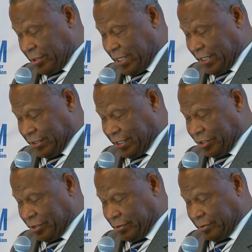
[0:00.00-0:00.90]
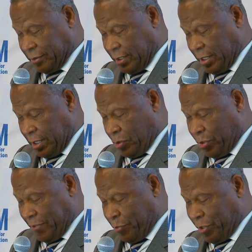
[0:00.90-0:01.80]
organization
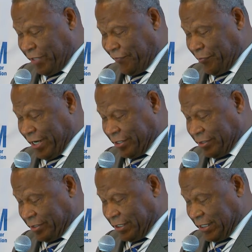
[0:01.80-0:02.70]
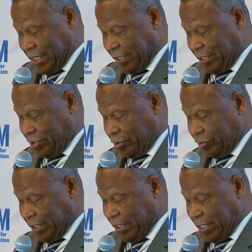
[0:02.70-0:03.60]
with a board of directors that
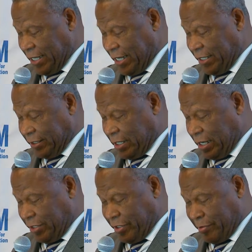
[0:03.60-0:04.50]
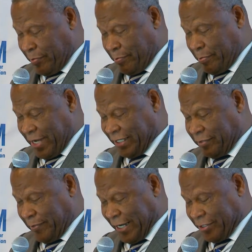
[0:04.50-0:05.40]
included the late Honorable
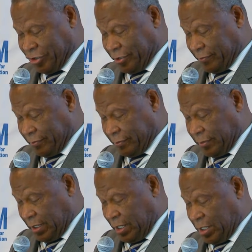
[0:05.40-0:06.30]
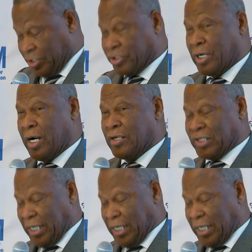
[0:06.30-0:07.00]
Basil Patterson, George